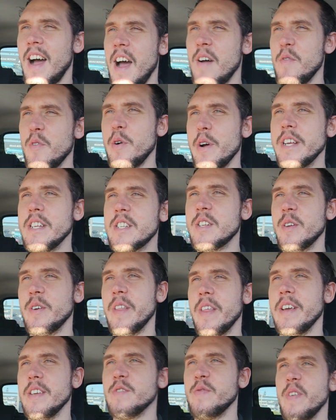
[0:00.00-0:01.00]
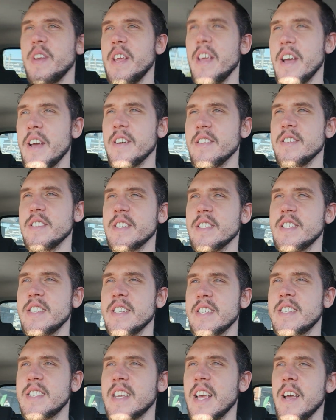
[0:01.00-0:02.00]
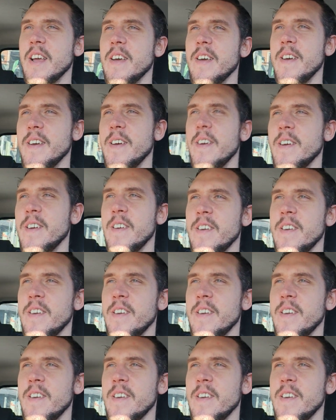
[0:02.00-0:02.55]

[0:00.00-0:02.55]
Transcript: I've always saw those videos are just so,